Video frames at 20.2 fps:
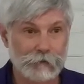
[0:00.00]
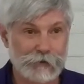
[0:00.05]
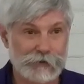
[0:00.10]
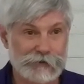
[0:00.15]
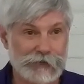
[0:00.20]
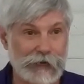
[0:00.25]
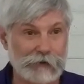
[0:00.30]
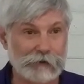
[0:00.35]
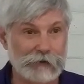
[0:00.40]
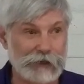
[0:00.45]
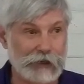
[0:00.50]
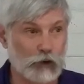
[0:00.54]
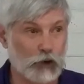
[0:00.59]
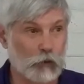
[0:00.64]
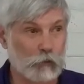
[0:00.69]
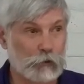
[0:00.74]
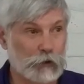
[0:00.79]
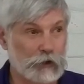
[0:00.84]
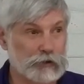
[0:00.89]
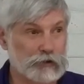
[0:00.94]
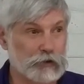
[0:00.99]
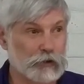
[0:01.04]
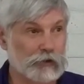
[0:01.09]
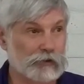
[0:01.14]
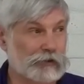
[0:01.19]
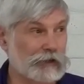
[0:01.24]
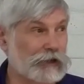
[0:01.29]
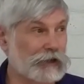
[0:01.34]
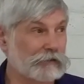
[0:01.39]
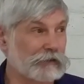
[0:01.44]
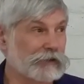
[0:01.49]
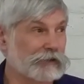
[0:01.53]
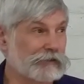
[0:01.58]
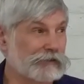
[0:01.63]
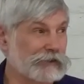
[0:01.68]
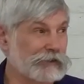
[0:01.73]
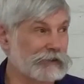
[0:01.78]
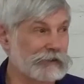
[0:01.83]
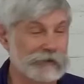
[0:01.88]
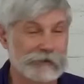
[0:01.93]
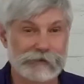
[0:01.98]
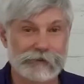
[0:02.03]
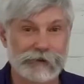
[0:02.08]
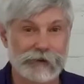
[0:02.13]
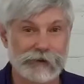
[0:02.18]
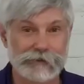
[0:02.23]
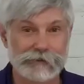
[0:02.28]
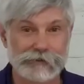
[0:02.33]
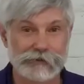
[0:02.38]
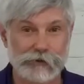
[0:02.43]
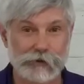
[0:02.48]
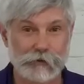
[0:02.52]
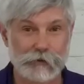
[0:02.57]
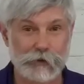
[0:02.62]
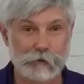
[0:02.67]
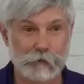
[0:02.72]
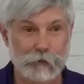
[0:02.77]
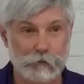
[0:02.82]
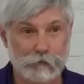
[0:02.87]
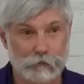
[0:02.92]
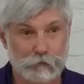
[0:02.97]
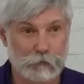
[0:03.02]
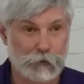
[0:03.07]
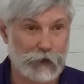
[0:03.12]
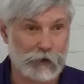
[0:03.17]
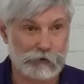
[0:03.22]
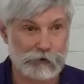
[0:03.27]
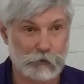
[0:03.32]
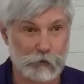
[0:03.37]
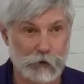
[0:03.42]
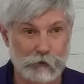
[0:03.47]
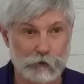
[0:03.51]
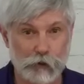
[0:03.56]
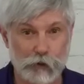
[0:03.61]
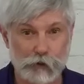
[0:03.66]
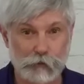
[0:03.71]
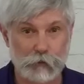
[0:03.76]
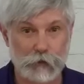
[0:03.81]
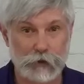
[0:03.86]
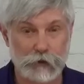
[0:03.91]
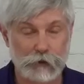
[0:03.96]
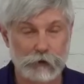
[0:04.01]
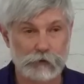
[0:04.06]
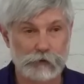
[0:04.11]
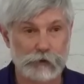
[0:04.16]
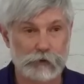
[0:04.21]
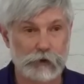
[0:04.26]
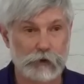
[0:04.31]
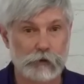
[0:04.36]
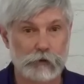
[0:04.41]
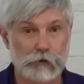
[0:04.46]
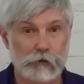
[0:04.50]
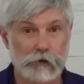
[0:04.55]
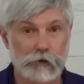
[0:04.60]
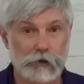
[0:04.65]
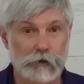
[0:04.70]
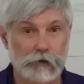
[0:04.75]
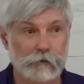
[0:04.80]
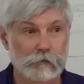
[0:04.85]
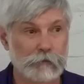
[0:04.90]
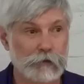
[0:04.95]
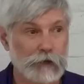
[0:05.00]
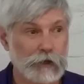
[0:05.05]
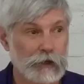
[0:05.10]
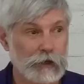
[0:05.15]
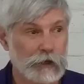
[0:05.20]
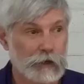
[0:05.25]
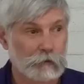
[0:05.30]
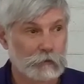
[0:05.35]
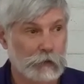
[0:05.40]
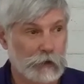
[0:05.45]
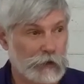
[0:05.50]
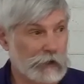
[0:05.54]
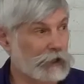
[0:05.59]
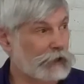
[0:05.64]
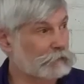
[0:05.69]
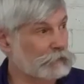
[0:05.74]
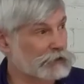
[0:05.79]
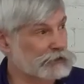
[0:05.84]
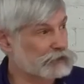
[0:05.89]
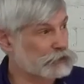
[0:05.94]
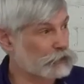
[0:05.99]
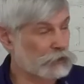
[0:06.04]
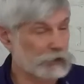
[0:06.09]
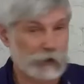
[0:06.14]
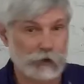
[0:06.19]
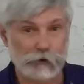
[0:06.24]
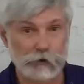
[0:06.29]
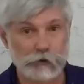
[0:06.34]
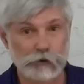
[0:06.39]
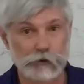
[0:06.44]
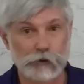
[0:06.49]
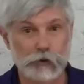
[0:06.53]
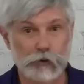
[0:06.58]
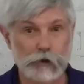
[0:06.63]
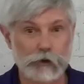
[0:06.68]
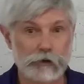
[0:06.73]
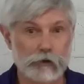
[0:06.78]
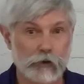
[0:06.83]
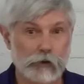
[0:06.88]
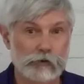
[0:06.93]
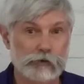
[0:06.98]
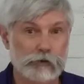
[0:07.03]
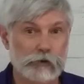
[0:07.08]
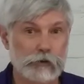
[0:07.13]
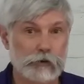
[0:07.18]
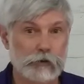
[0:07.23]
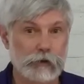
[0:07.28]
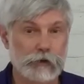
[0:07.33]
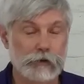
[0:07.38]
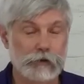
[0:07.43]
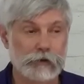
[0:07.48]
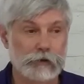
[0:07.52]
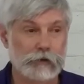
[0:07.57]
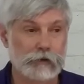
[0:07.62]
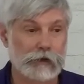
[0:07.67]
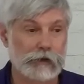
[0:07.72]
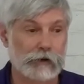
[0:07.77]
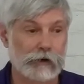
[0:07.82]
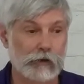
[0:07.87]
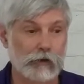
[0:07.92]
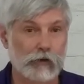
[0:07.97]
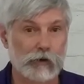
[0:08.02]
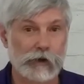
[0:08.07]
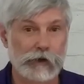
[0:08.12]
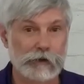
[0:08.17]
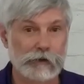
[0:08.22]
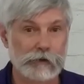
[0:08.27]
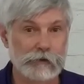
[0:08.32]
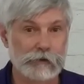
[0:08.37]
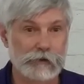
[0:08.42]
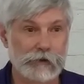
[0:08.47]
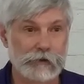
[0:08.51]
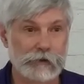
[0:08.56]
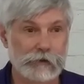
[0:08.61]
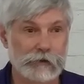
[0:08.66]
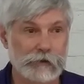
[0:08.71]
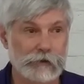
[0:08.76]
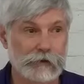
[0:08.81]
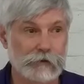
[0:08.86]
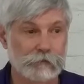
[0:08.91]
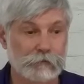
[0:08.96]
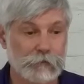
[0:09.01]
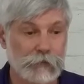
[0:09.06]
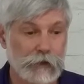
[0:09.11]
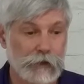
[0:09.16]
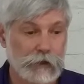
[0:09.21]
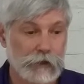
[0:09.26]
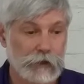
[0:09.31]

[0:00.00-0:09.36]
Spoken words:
it's kind of a neat old picture because I haven't seen these guys, you know, and they've been passed away, of course, many years ago. But I got my start here in New York also and out on Long Island, and